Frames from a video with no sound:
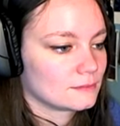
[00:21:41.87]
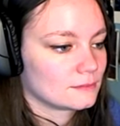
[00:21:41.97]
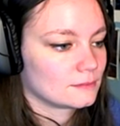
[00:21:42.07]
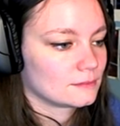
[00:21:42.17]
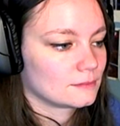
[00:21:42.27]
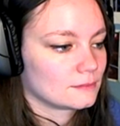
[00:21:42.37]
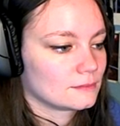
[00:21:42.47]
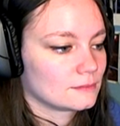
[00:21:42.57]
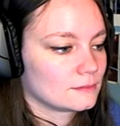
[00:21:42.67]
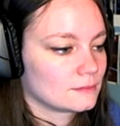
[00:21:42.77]

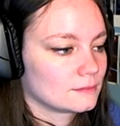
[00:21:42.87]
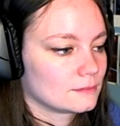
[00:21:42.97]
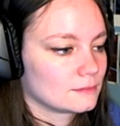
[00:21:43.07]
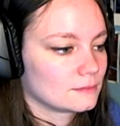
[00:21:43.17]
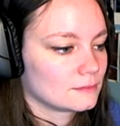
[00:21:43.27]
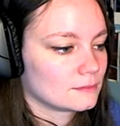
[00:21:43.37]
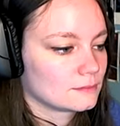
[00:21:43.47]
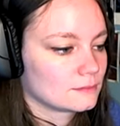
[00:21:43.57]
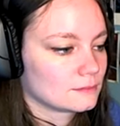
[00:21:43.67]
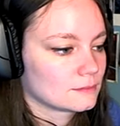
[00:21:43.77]

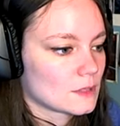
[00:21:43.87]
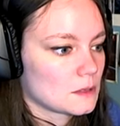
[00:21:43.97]
No one is speaking in this clip.